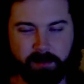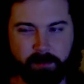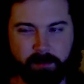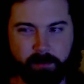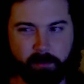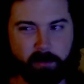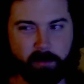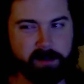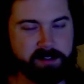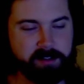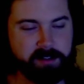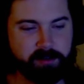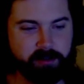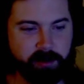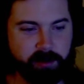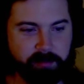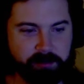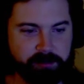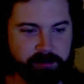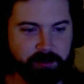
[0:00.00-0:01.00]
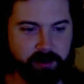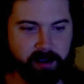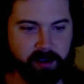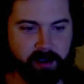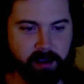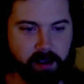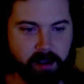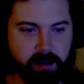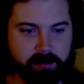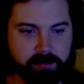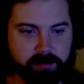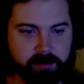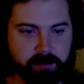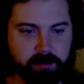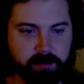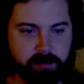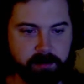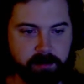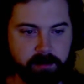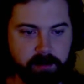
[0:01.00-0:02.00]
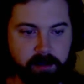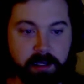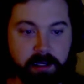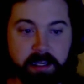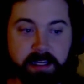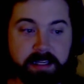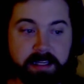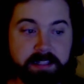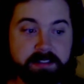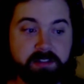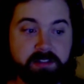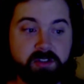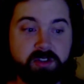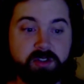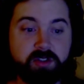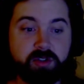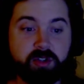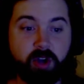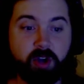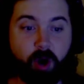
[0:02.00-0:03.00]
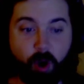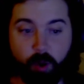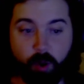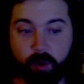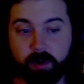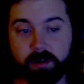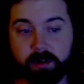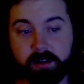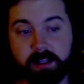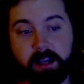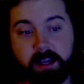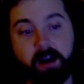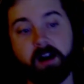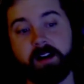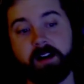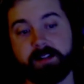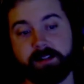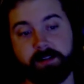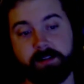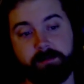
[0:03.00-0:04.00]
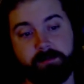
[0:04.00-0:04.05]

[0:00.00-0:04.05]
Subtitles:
What's a Triple Tree? I asked. It's totally awesome.